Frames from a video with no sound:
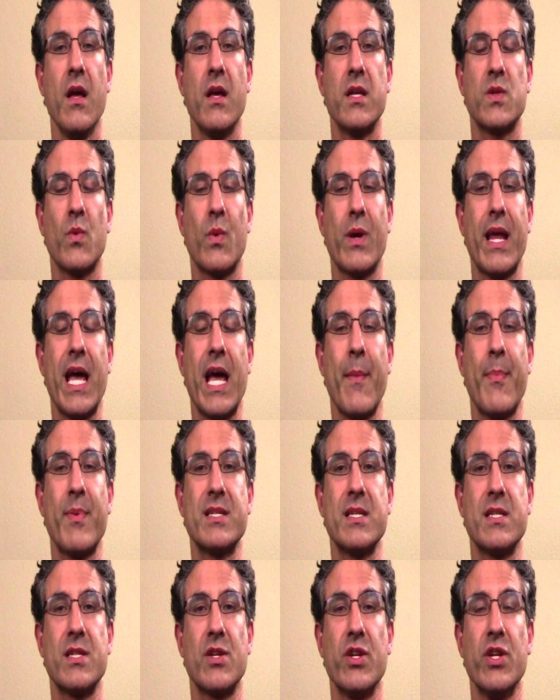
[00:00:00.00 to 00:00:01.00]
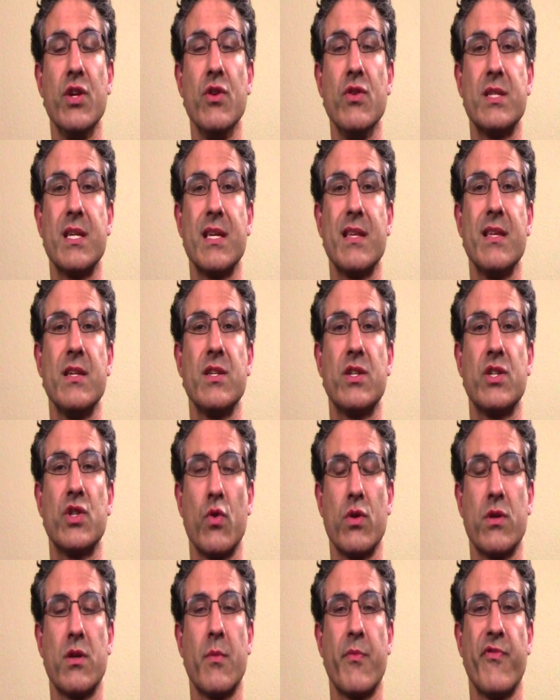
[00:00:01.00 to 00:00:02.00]
So what happens is they're using these
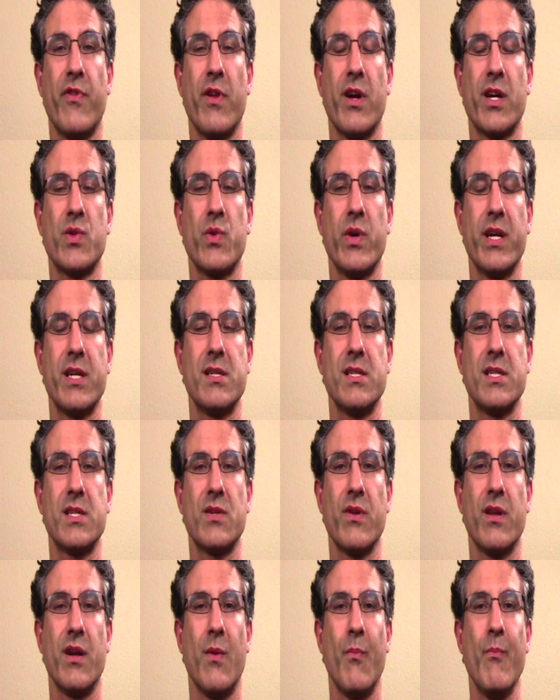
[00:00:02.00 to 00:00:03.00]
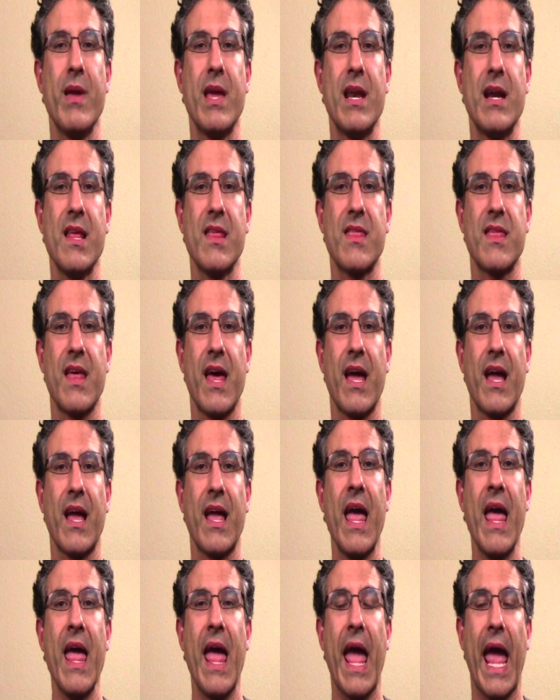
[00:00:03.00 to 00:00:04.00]
short-term fluctuations that really don't mean anything